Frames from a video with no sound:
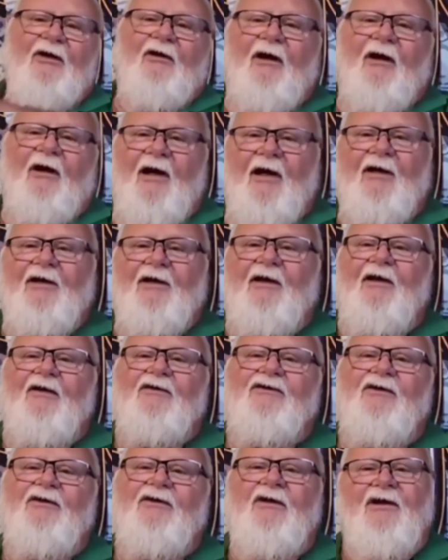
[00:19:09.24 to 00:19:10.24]
grandkids.
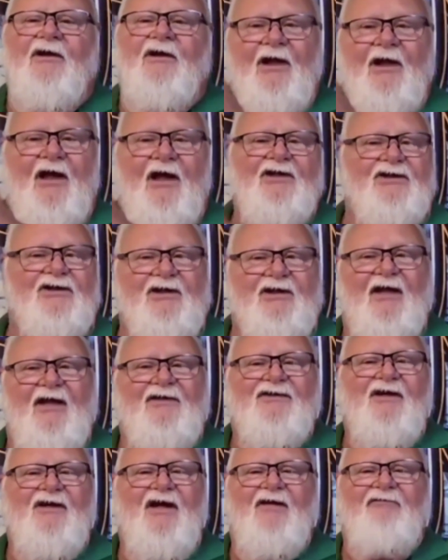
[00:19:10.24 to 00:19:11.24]
Yep. Catching that
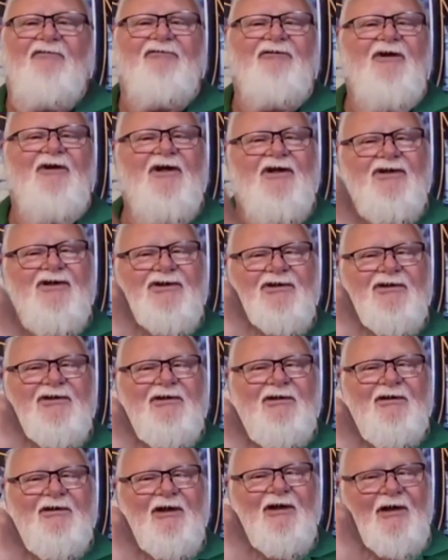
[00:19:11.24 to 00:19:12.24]
same fish
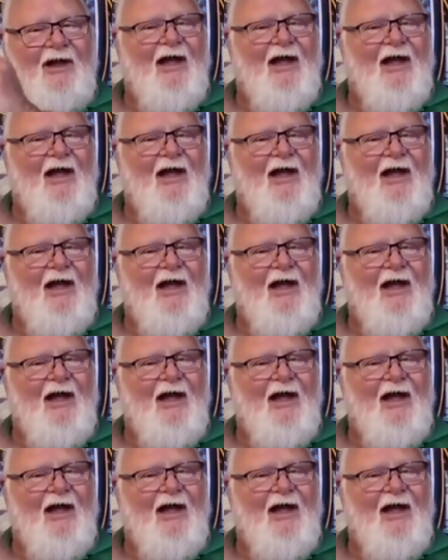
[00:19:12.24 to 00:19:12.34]
and